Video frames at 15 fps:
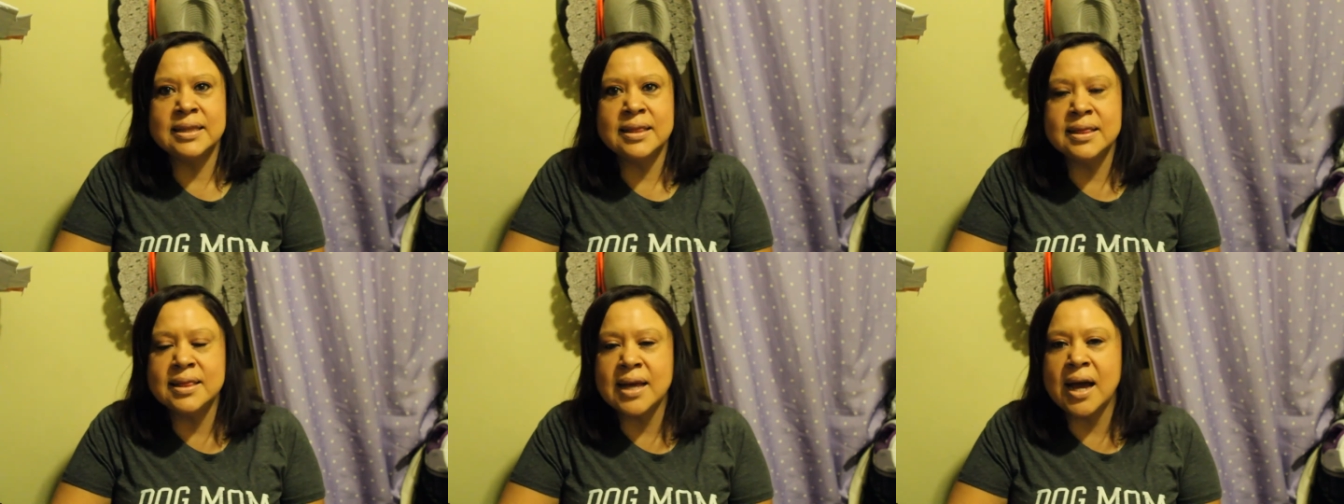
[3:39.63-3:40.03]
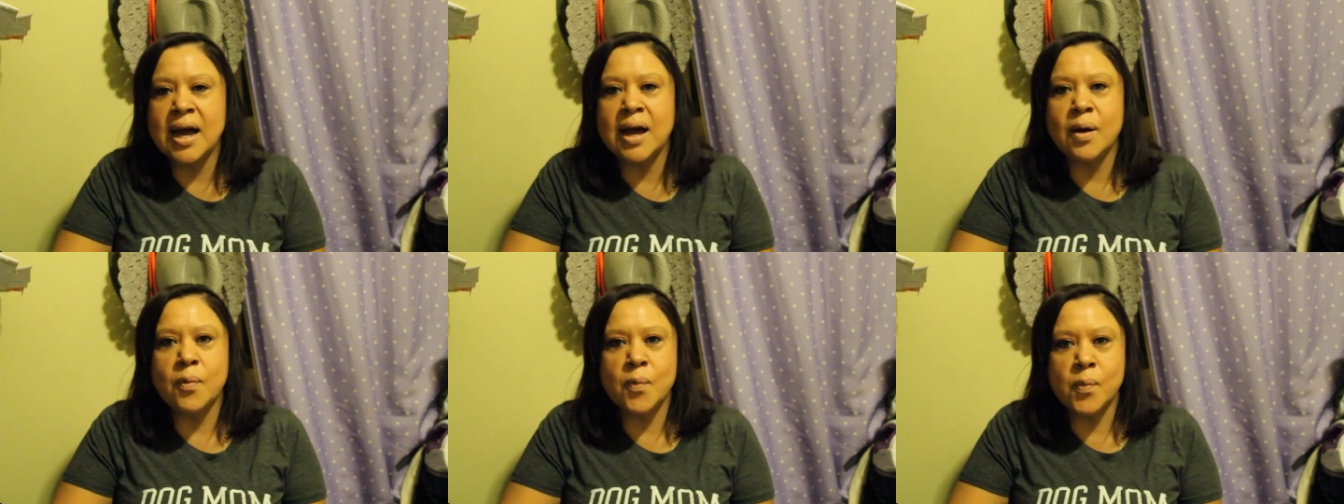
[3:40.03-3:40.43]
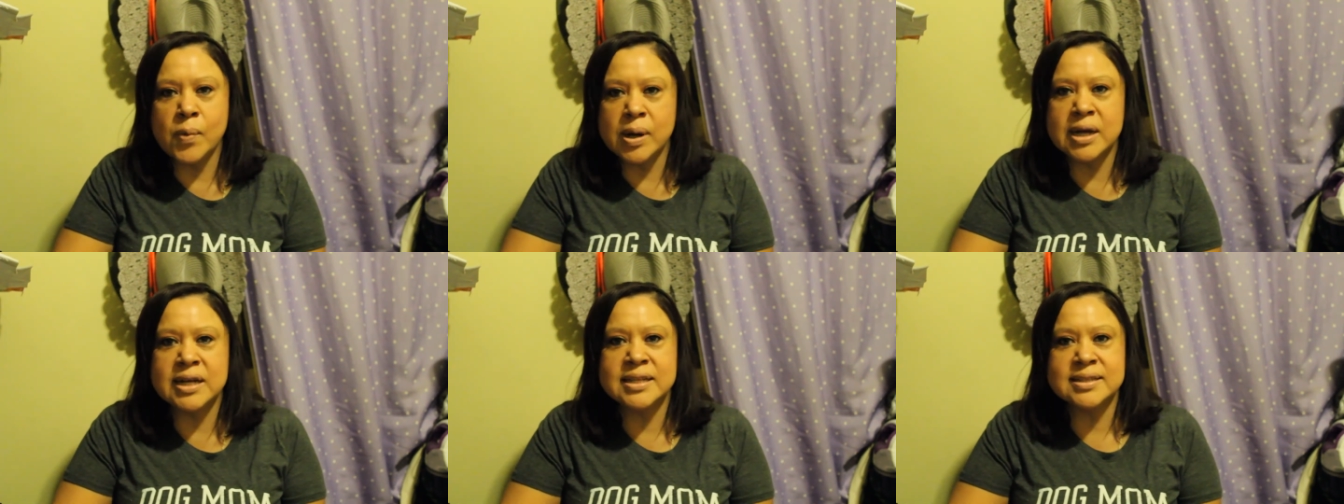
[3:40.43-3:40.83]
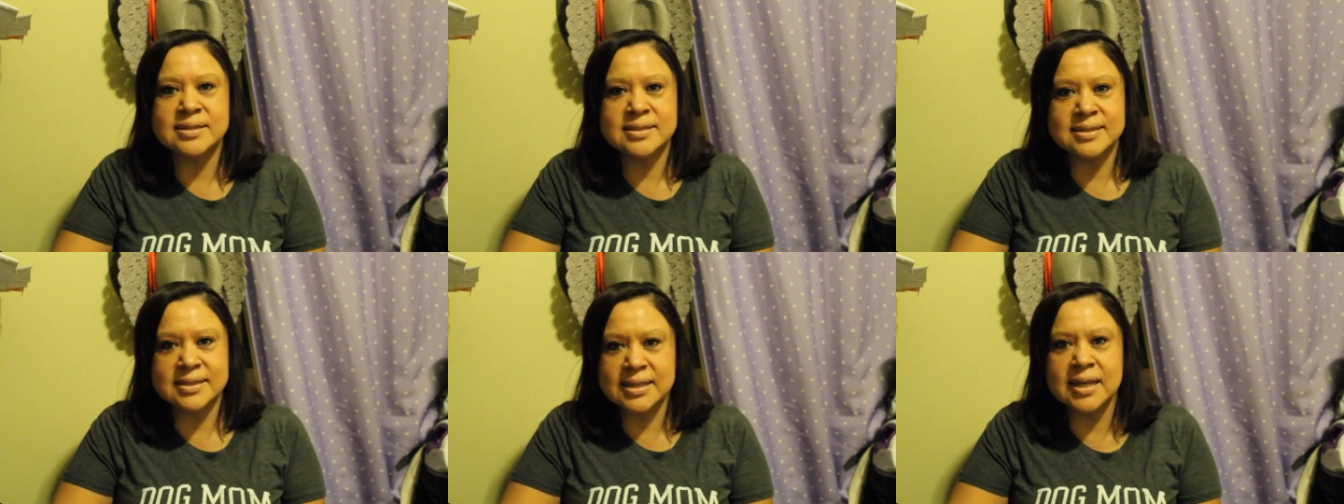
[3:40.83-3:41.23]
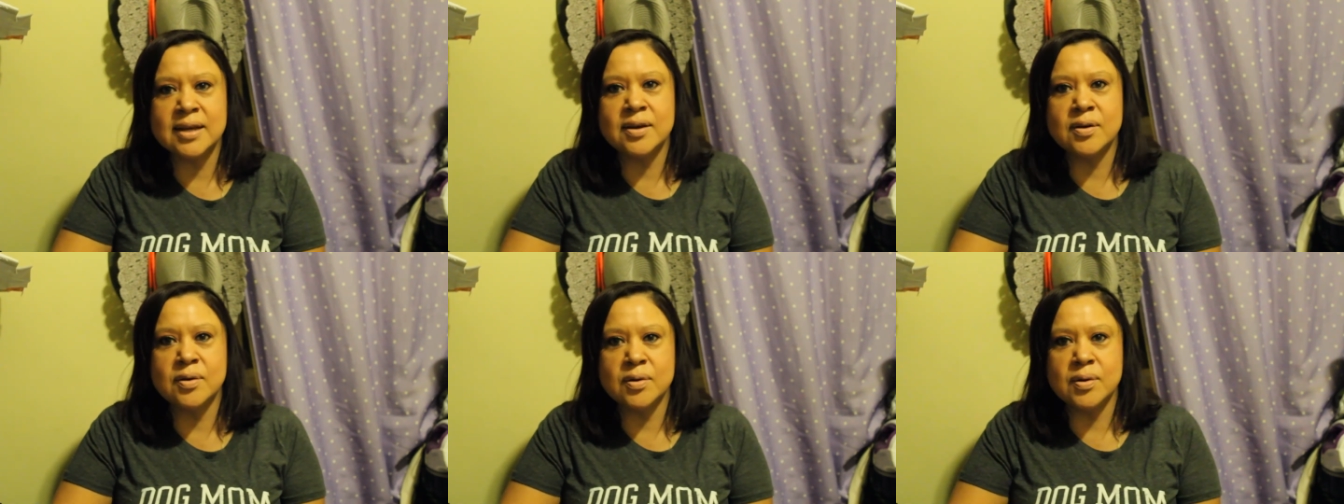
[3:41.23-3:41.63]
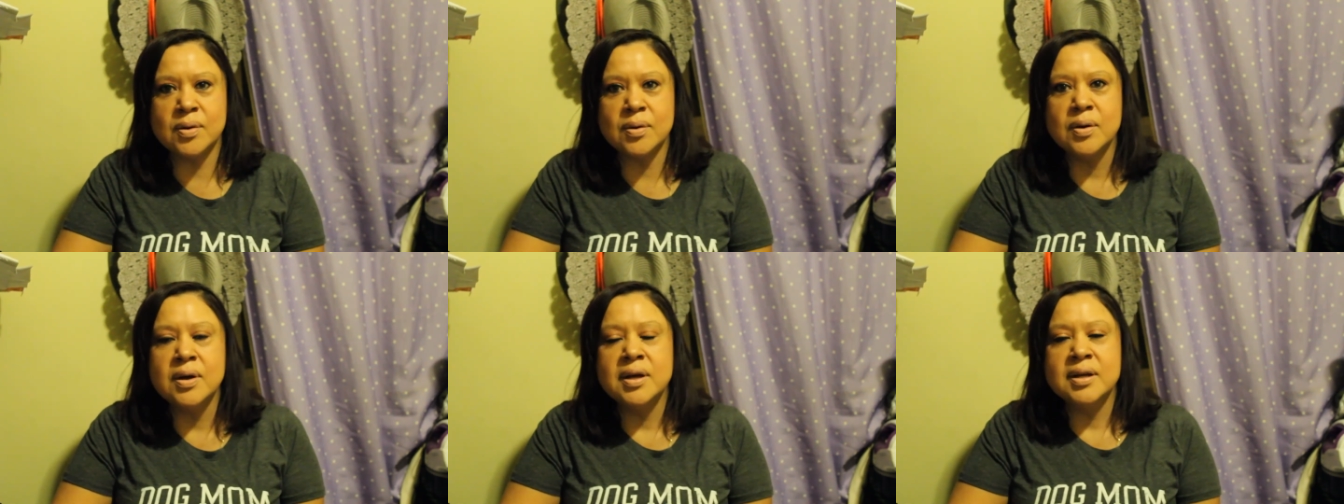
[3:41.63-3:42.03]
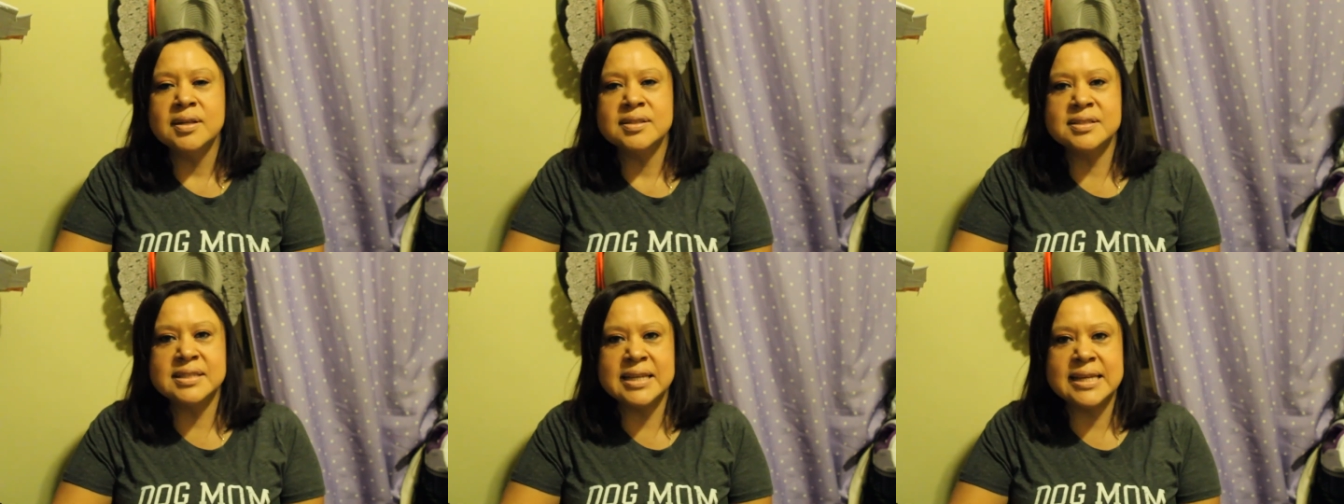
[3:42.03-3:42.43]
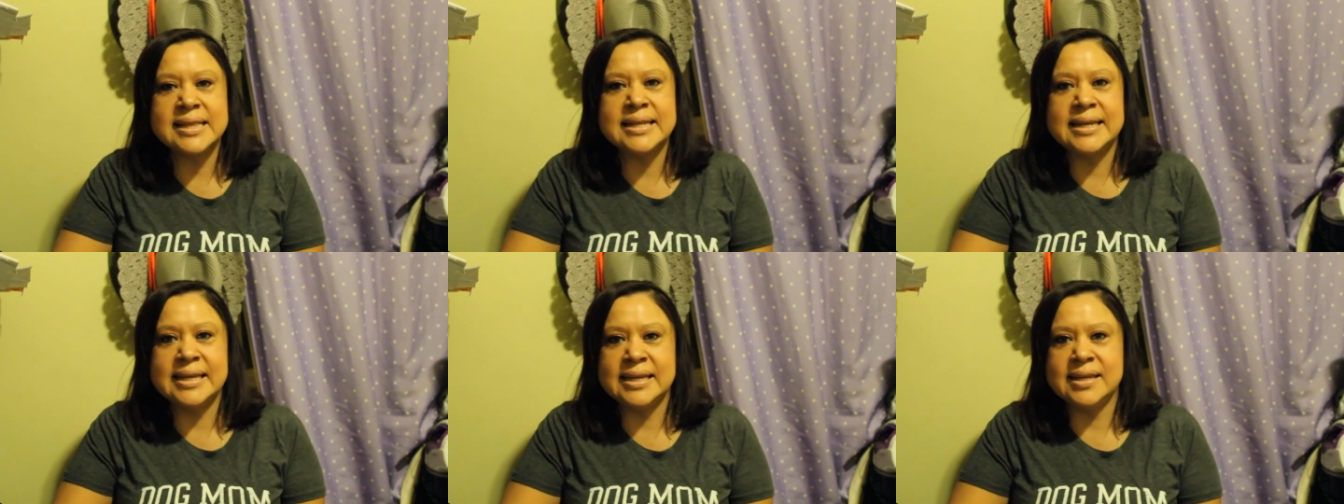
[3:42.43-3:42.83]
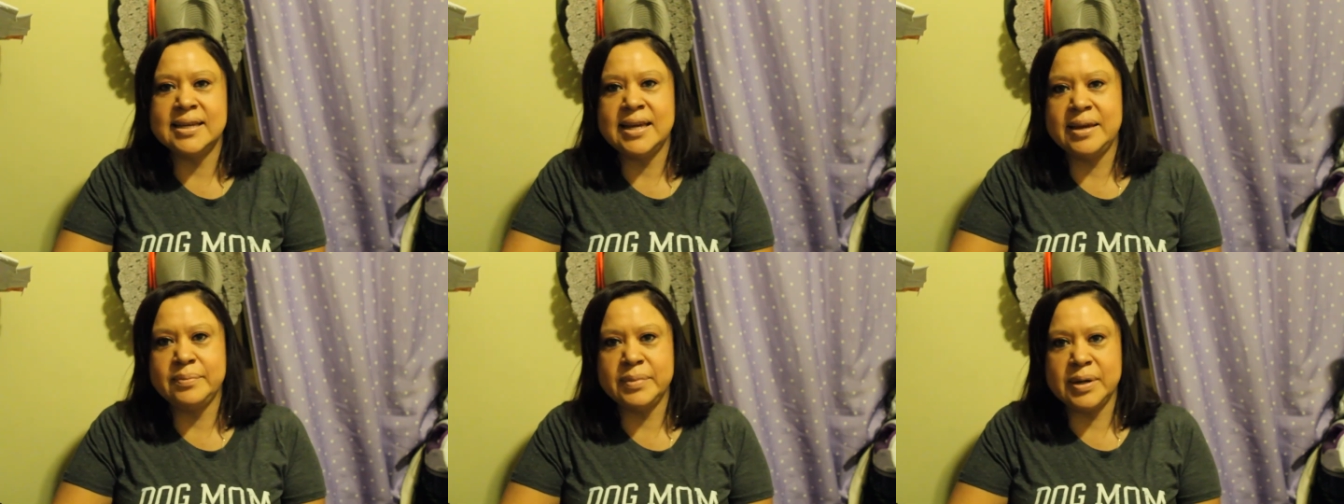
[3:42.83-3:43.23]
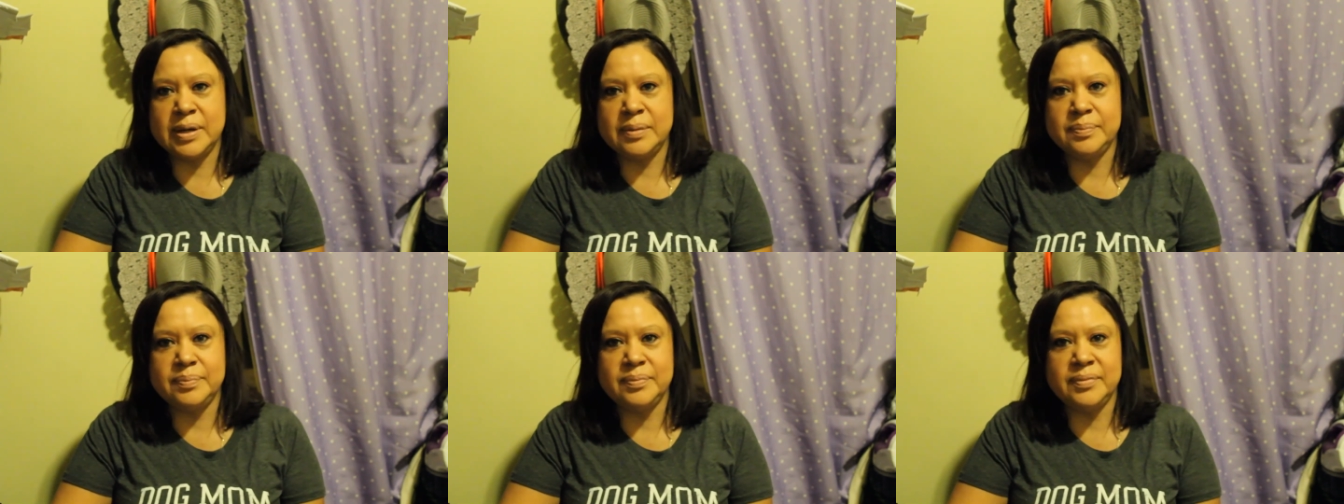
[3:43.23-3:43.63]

not one single seedling came up.